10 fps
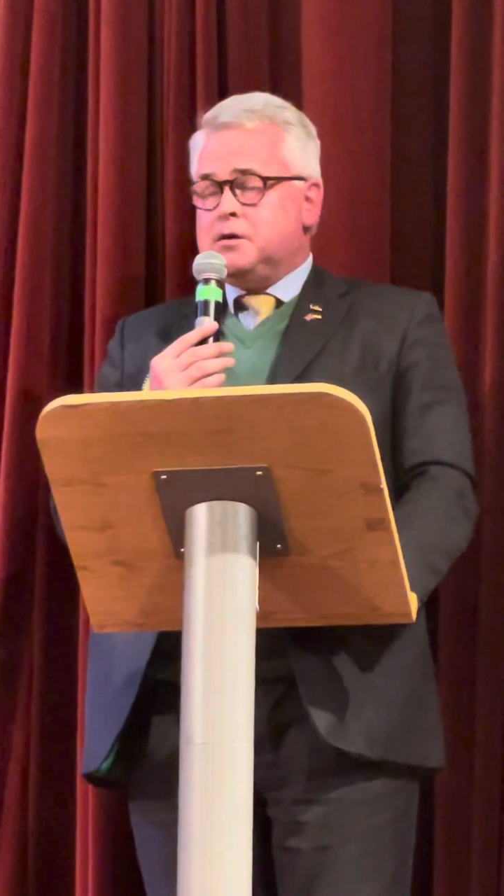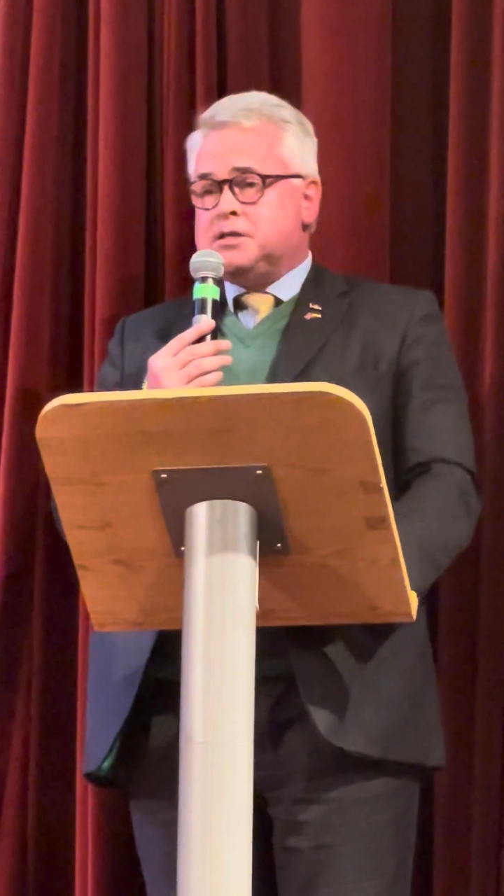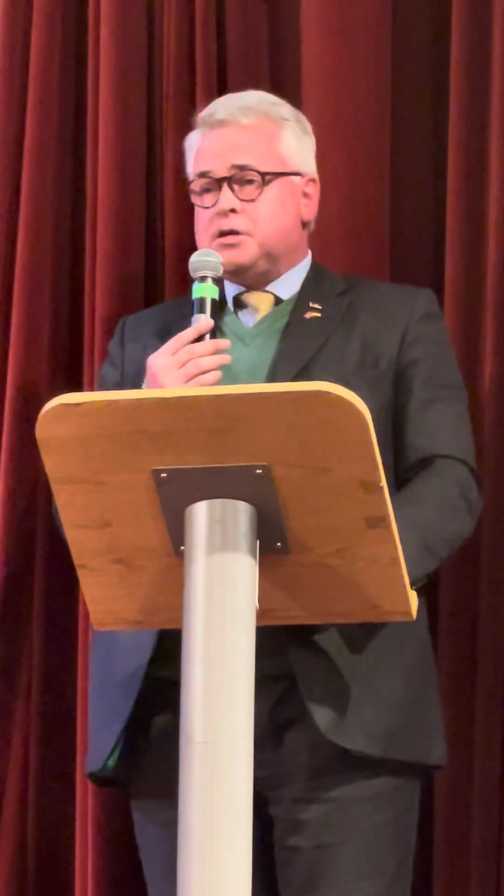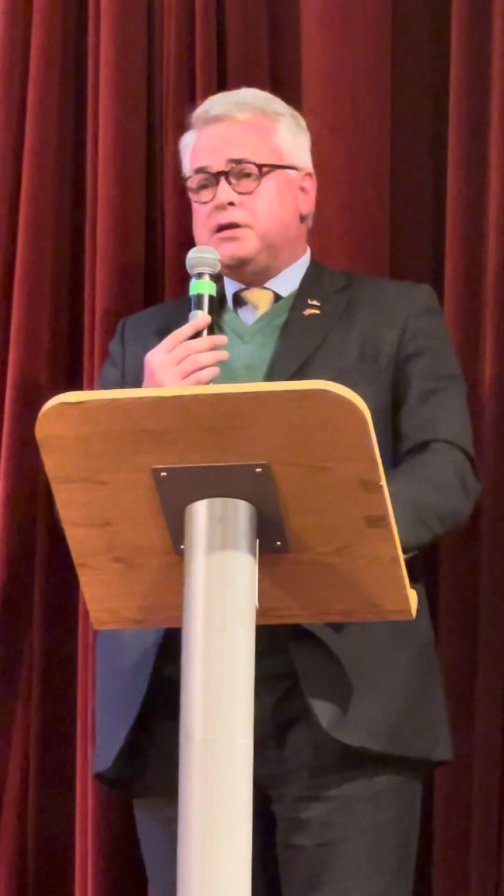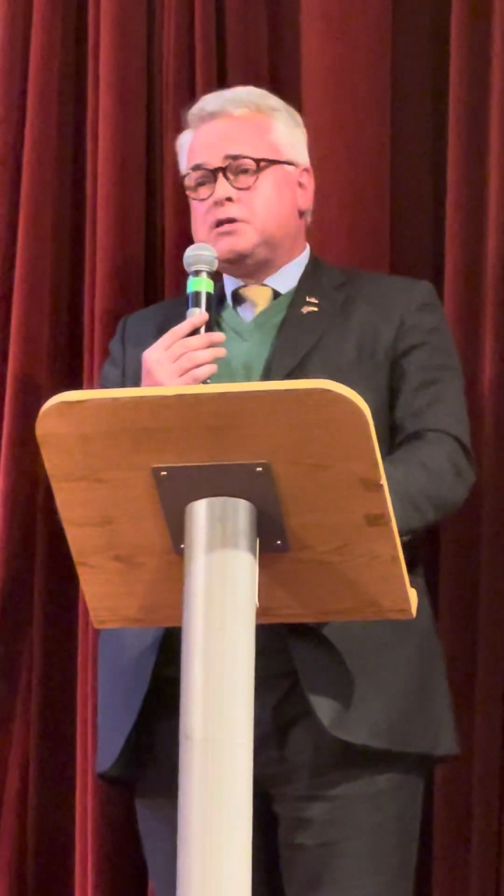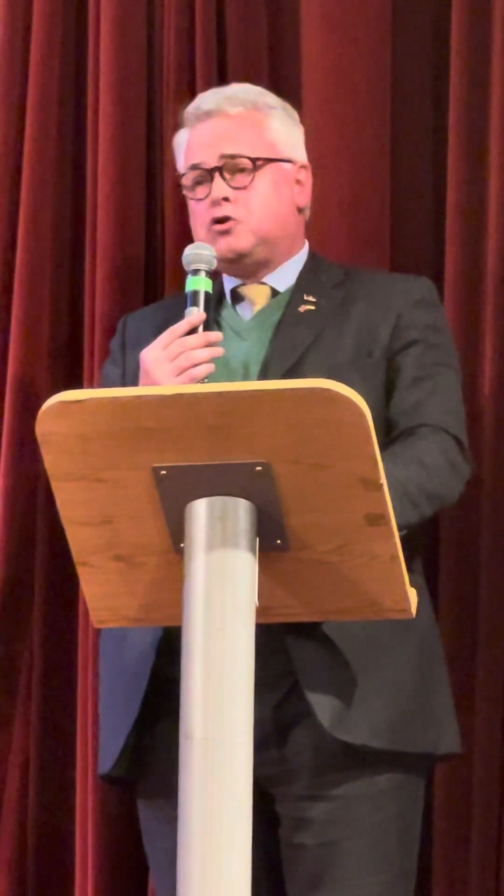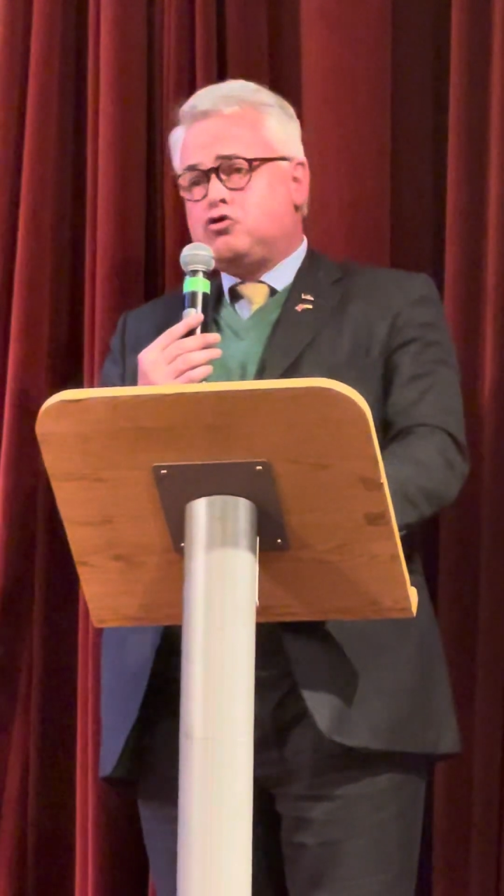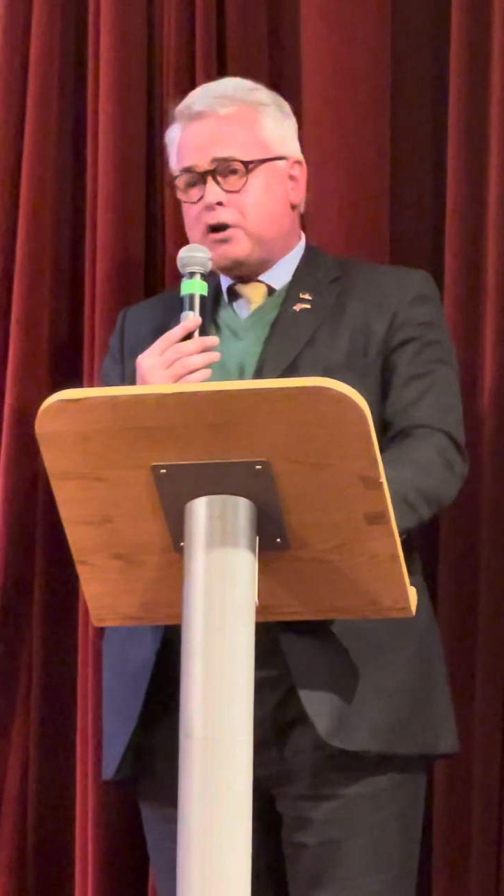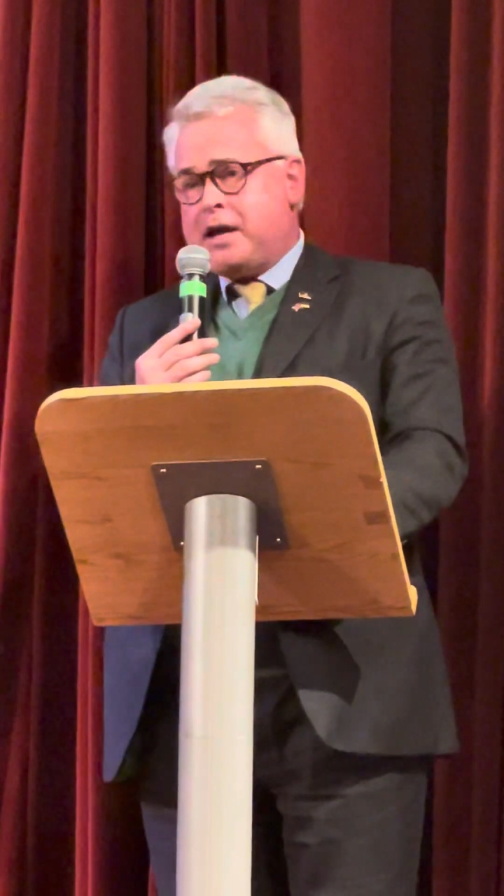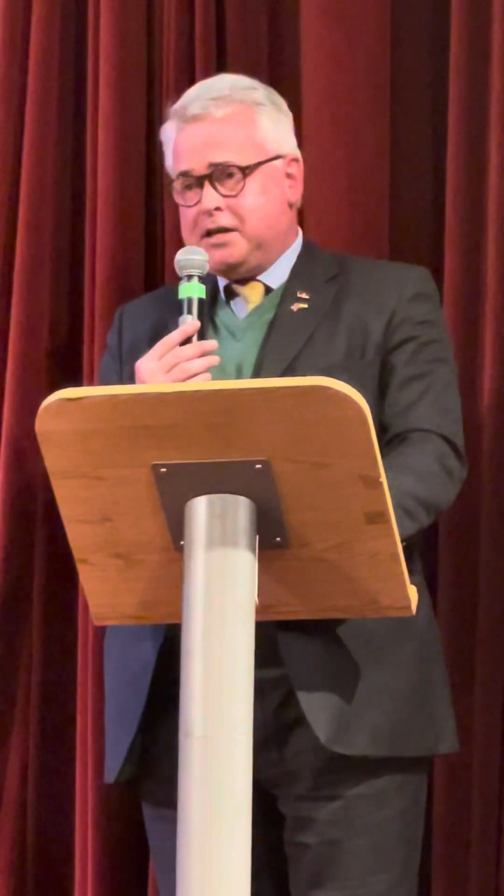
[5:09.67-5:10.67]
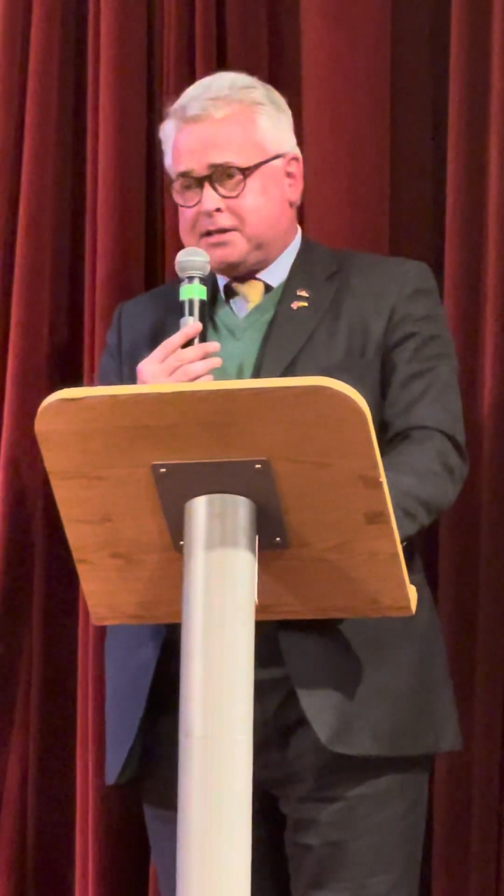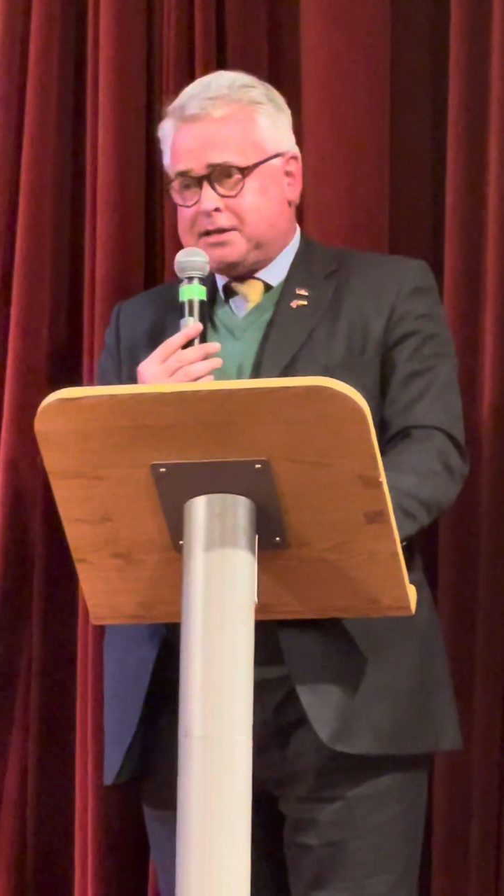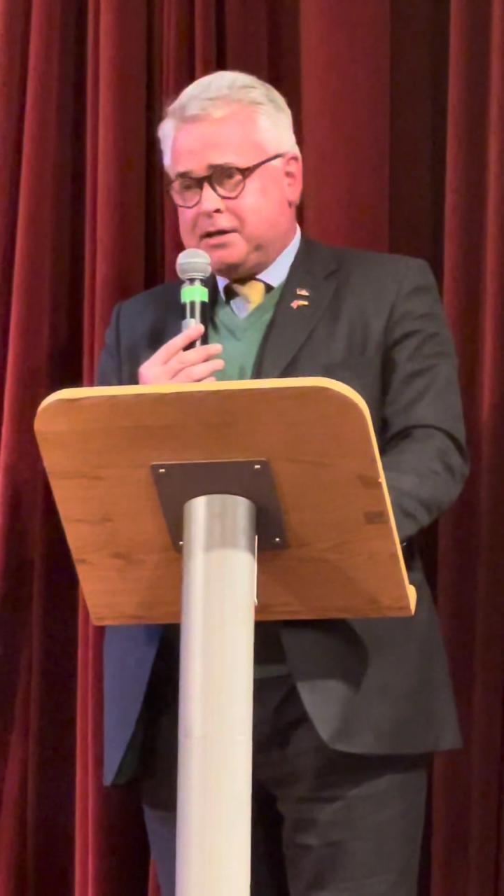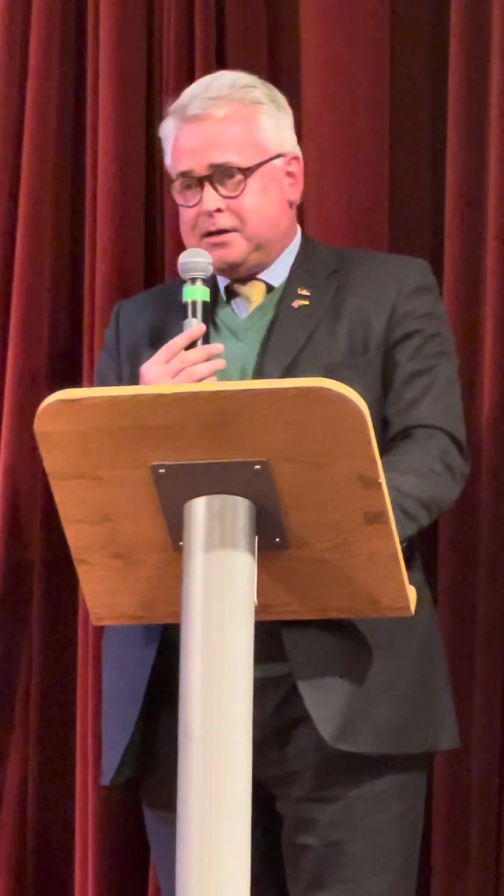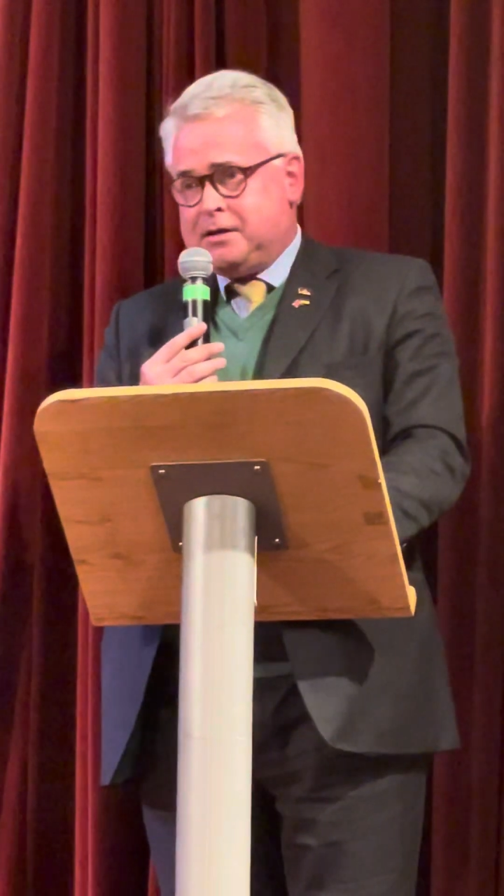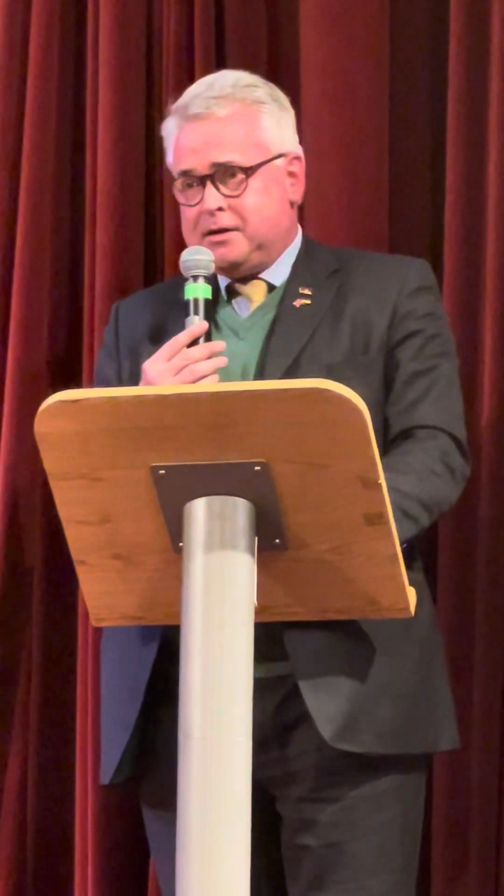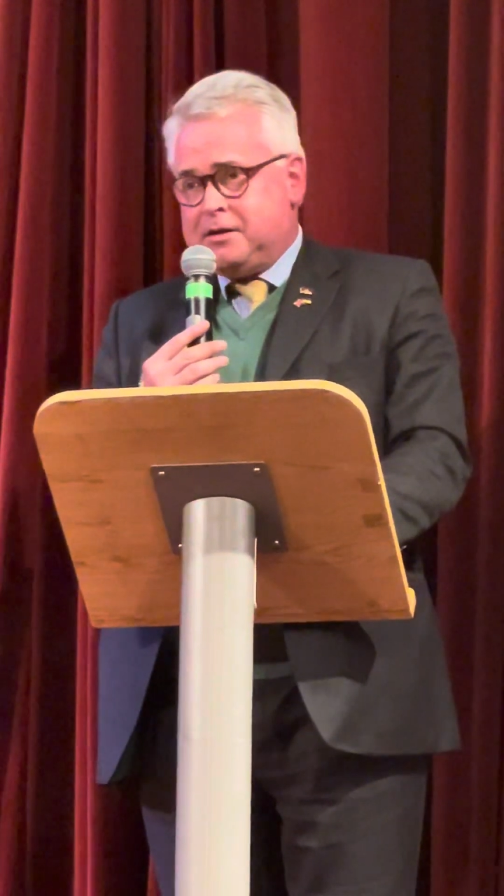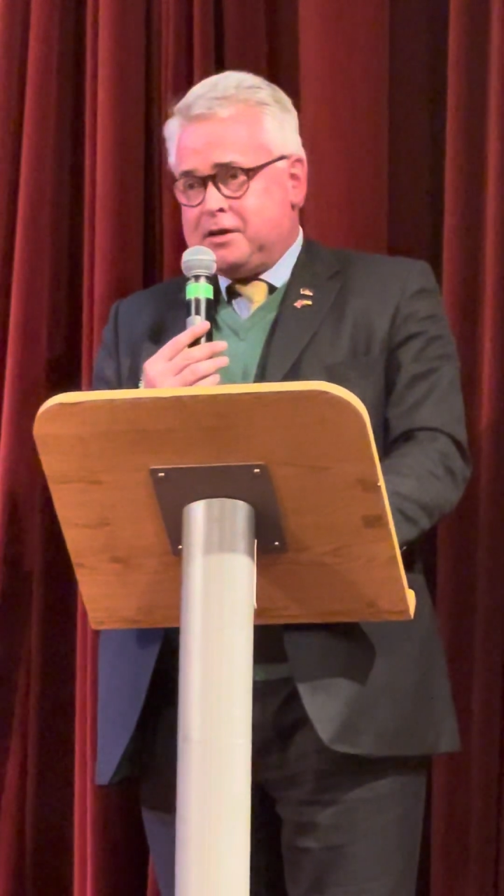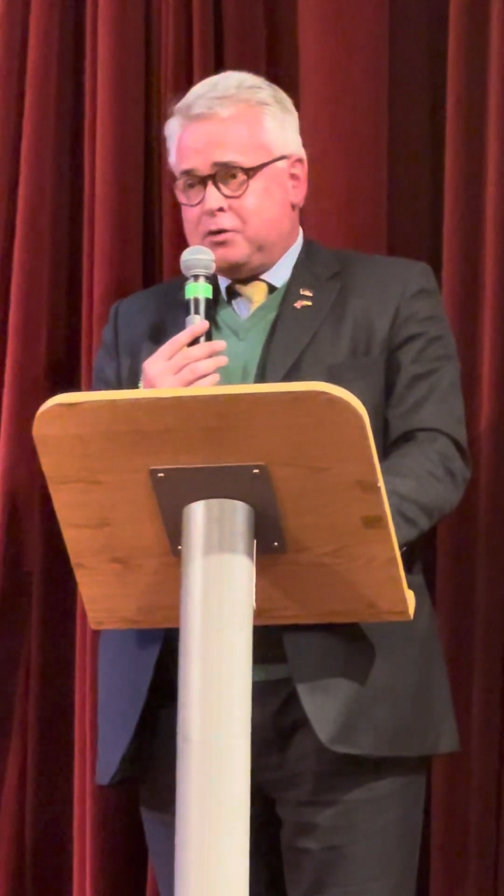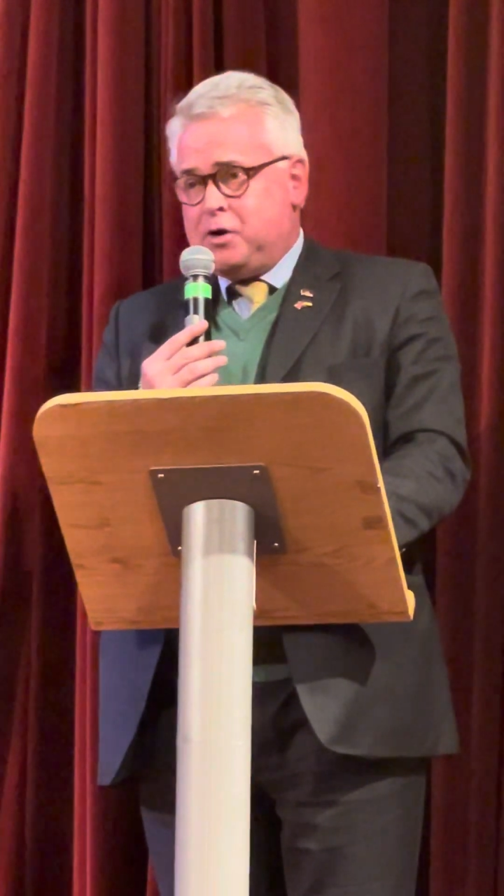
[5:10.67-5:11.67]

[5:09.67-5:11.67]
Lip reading: So it's great that